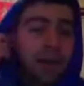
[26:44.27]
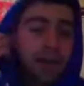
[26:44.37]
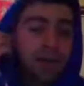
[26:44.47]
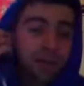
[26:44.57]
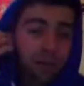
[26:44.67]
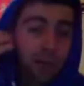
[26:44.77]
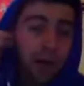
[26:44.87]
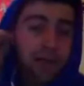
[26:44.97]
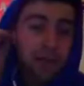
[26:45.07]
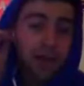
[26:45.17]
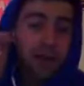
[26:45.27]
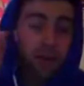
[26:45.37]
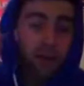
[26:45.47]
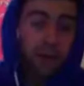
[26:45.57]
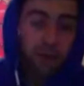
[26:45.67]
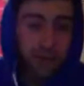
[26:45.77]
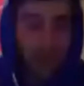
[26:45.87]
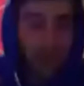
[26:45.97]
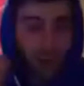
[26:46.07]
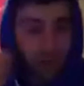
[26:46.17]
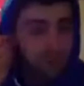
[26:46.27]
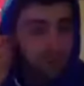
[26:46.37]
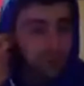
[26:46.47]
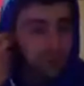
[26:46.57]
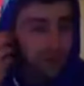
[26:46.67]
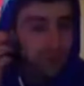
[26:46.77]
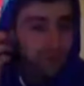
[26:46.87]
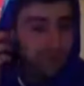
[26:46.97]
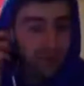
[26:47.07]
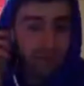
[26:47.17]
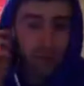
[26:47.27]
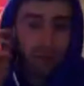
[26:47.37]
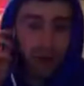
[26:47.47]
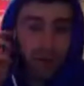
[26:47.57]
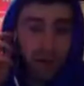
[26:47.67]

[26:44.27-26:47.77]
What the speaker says: and they have lost a lot of their good talent because it's going